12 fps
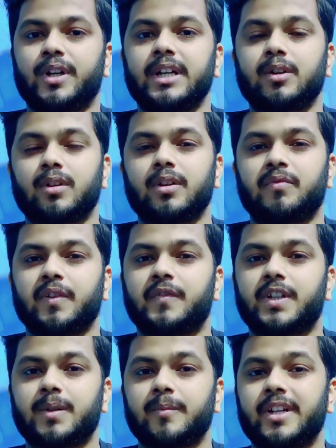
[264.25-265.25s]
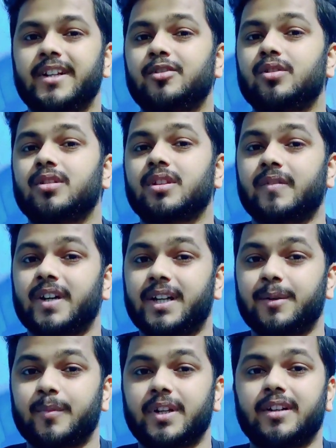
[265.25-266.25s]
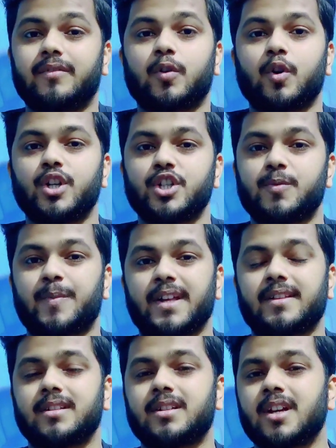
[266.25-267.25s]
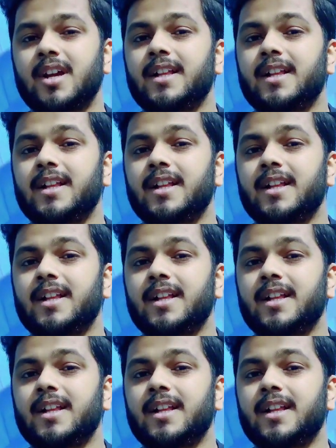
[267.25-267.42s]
take only 15 minutes or 17 minutes for each passage.